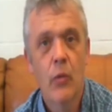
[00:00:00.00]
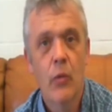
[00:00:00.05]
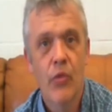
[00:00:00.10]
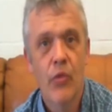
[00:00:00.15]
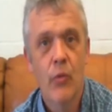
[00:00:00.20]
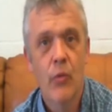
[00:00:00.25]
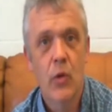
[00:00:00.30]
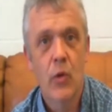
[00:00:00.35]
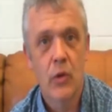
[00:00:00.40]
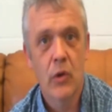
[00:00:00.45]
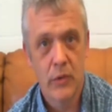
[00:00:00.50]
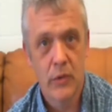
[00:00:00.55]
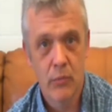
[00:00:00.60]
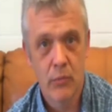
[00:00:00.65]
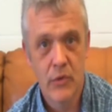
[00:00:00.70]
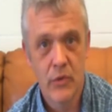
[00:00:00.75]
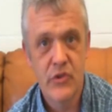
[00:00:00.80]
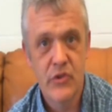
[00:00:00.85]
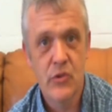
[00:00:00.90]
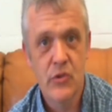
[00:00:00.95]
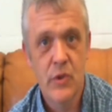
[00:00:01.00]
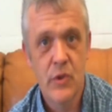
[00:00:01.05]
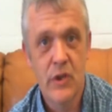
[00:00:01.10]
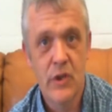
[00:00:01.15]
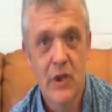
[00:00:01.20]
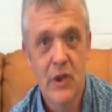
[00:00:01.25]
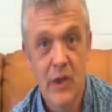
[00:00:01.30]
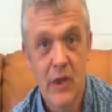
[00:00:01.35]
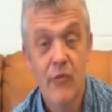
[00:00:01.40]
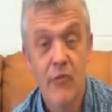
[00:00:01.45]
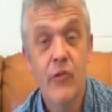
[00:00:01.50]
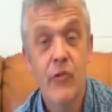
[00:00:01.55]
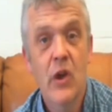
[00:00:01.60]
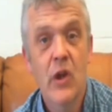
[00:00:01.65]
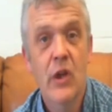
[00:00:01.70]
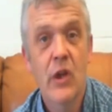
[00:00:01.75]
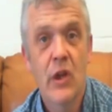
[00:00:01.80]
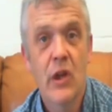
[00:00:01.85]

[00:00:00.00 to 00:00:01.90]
with the world in which we live